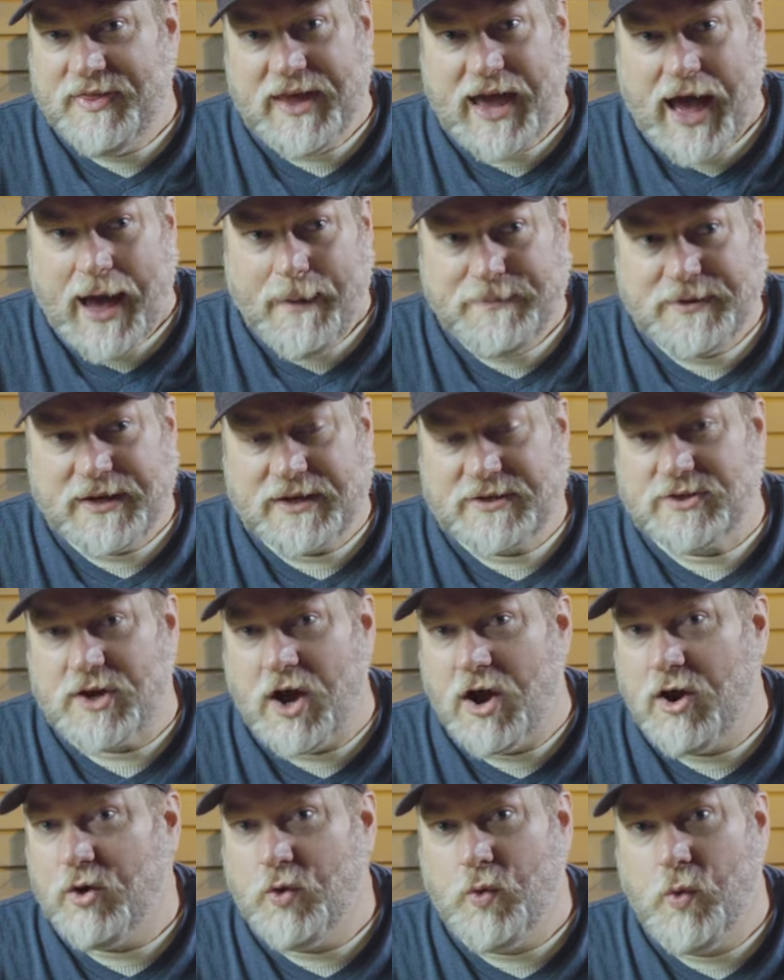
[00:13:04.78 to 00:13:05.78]
The optics
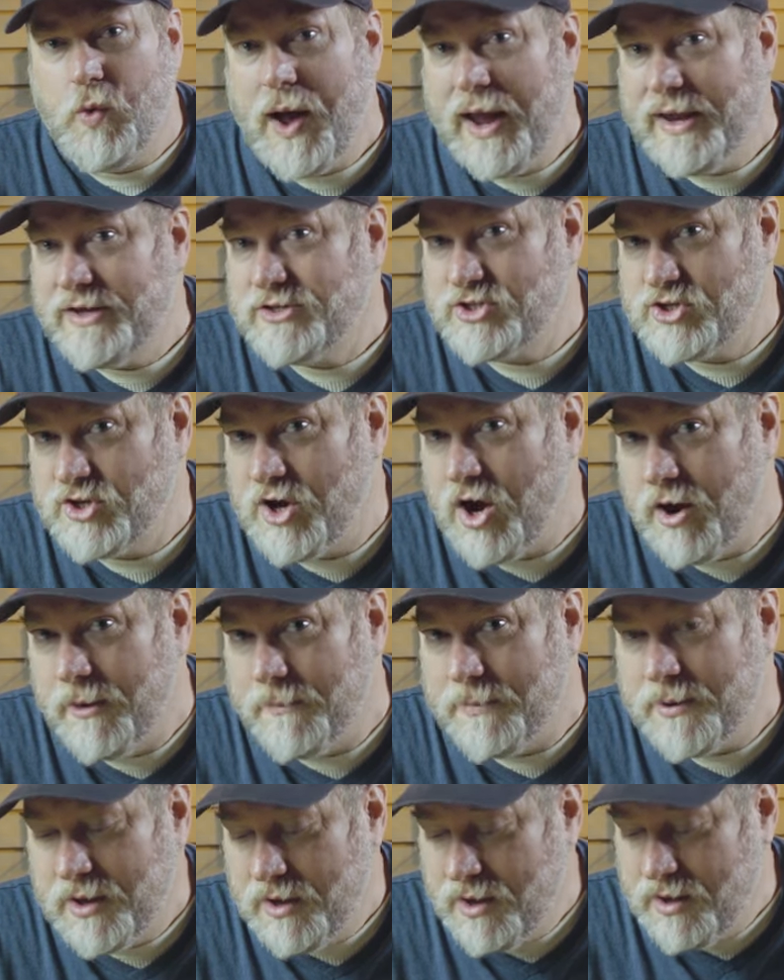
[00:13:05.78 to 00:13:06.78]
are quite
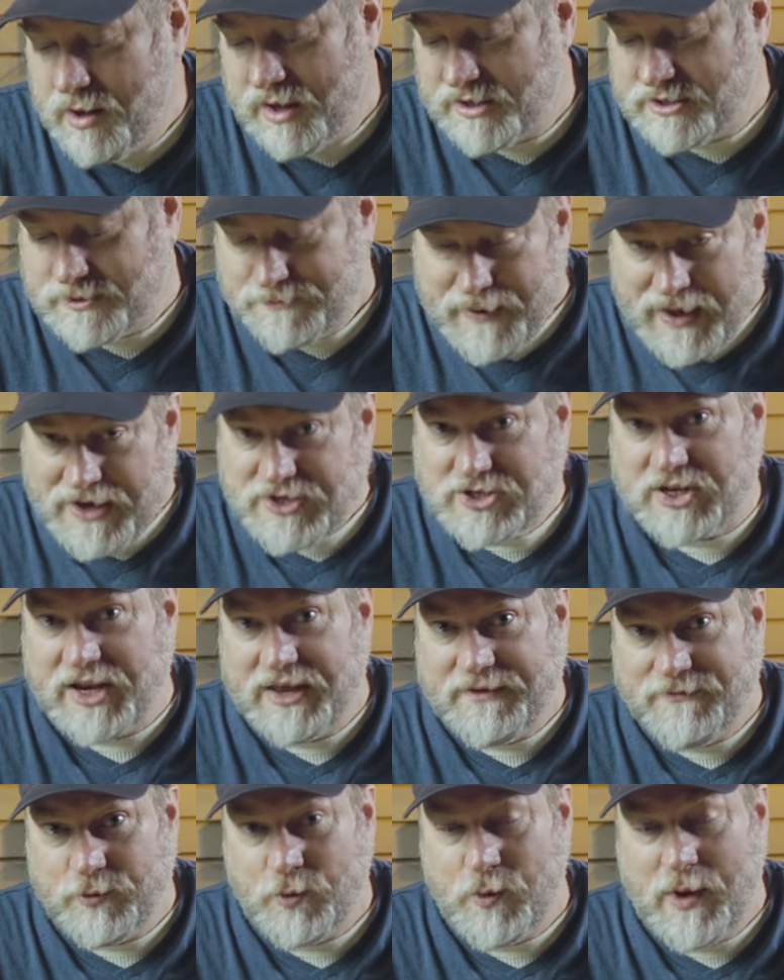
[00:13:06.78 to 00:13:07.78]
sharp,
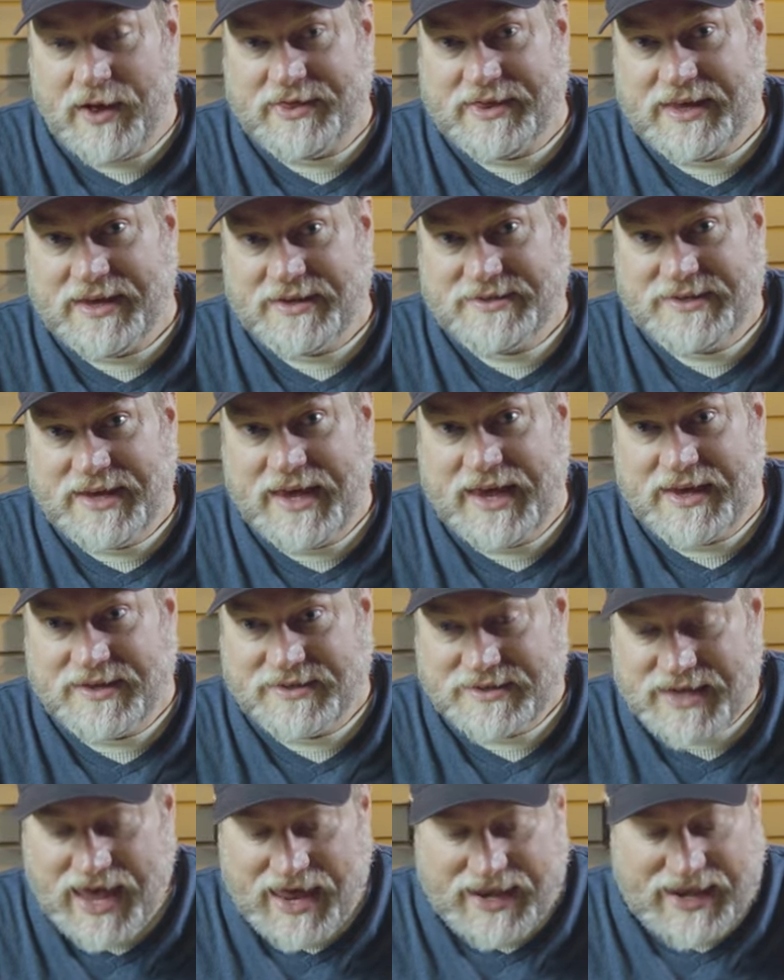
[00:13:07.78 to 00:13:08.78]
especially for what this
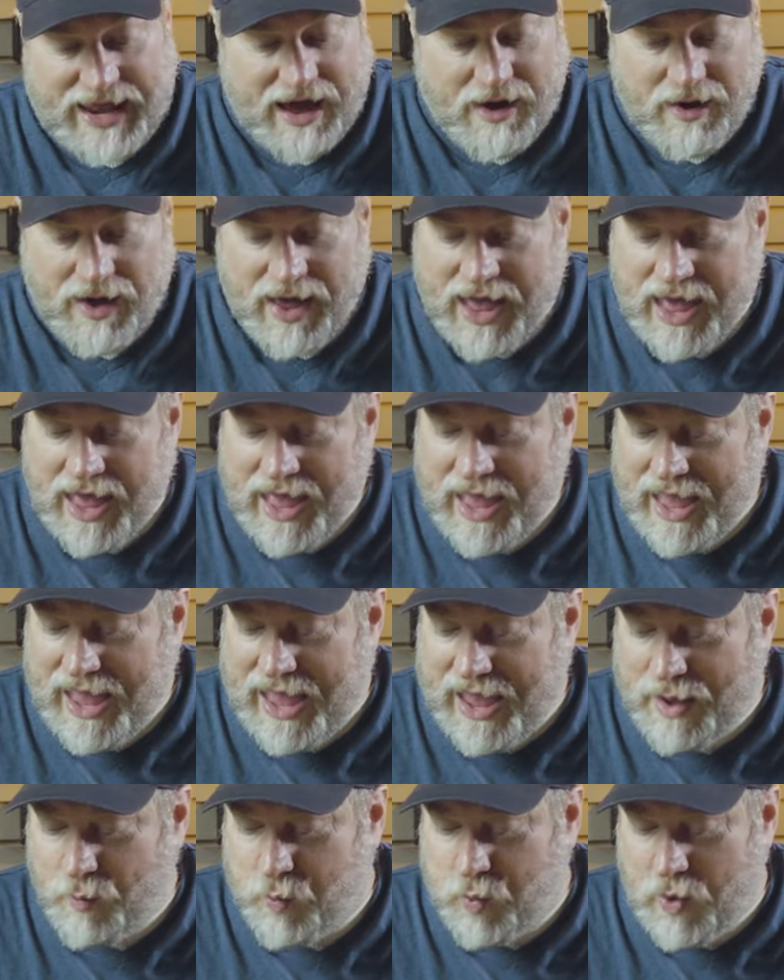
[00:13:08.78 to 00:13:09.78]
is. Now,
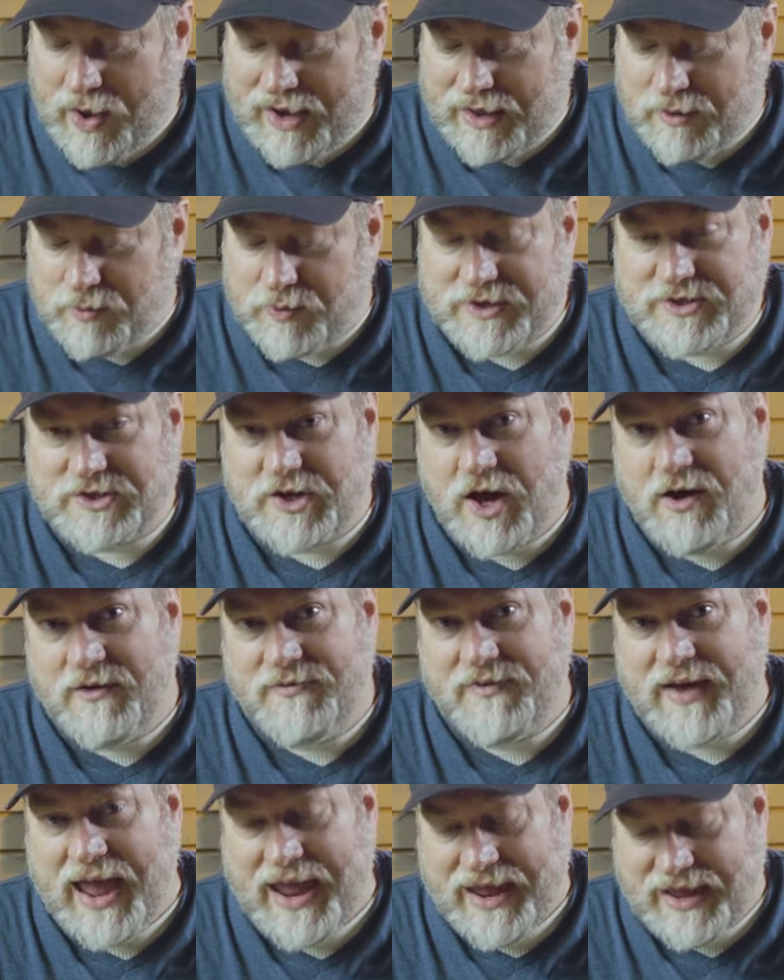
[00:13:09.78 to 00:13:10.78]
will it
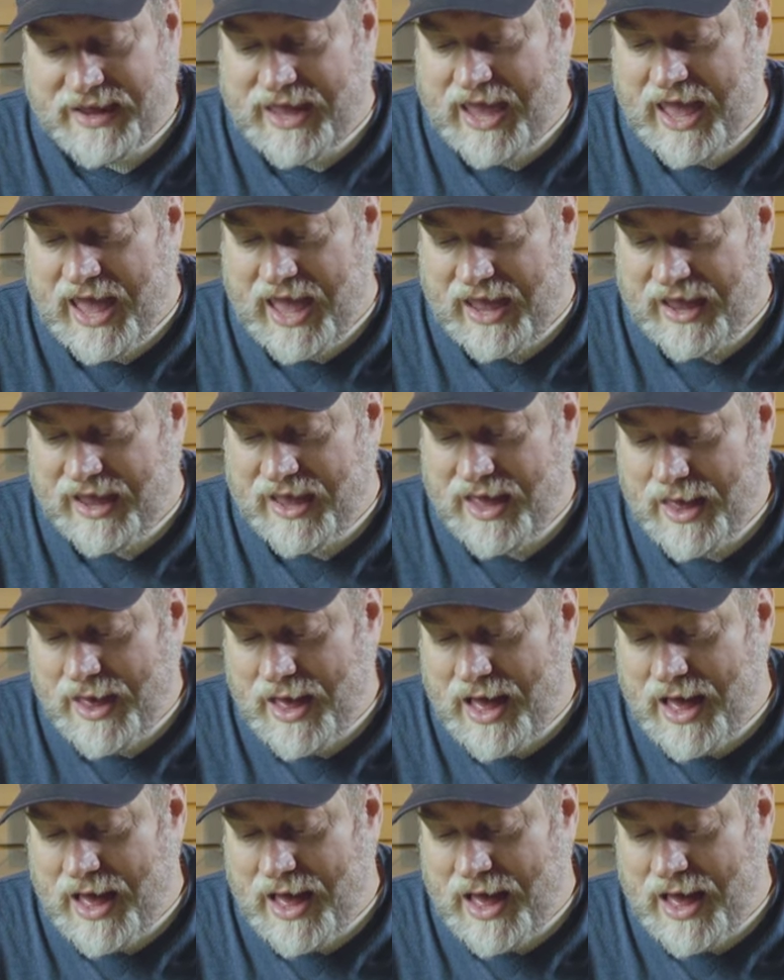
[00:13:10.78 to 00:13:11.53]
resolve 8K?